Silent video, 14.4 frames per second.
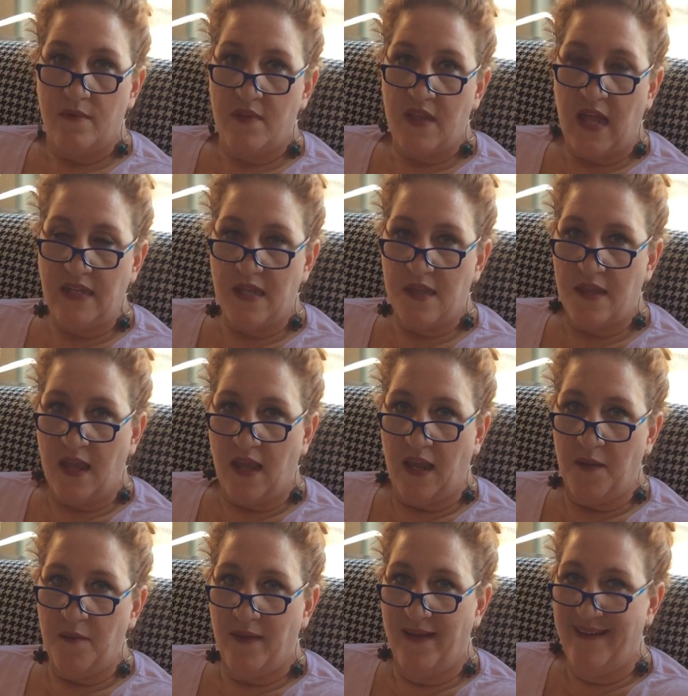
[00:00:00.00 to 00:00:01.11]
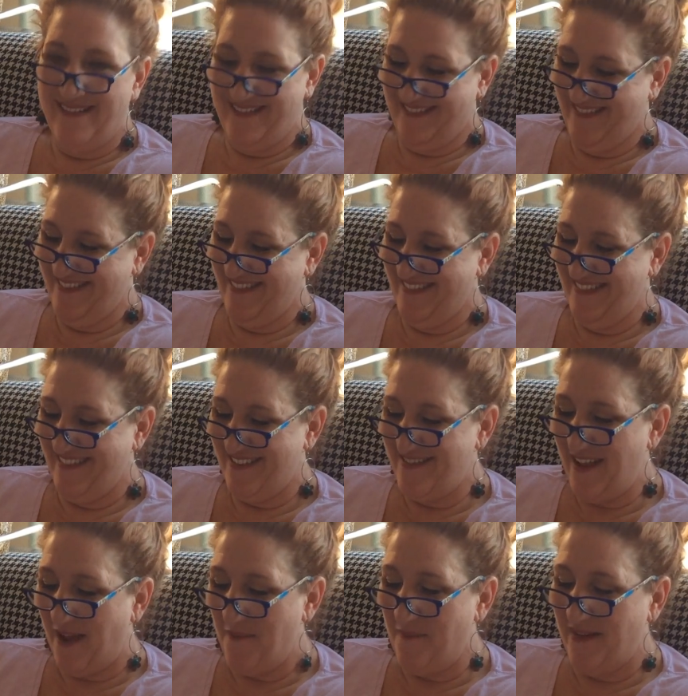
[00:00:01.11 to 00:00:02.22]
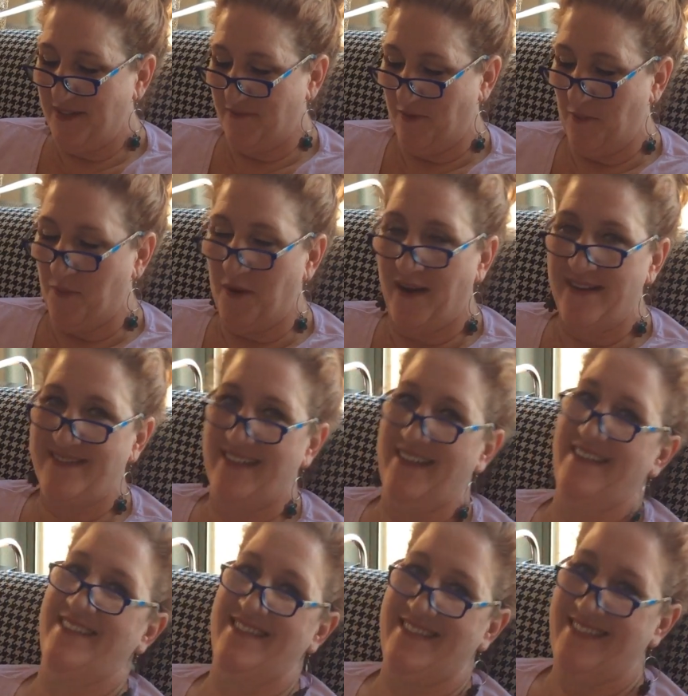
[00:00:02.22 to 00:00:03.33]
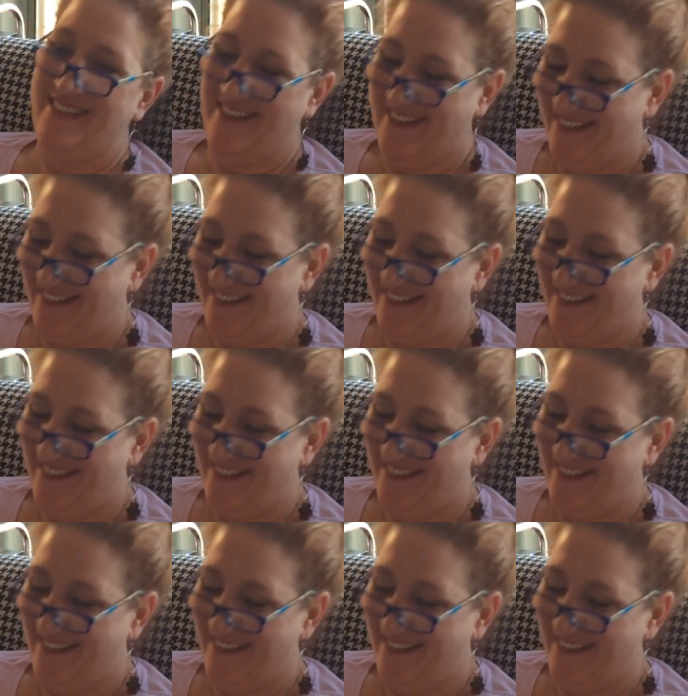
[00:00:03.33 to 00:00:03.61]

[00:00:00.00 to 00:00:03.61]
sad to say, there's not much of a process.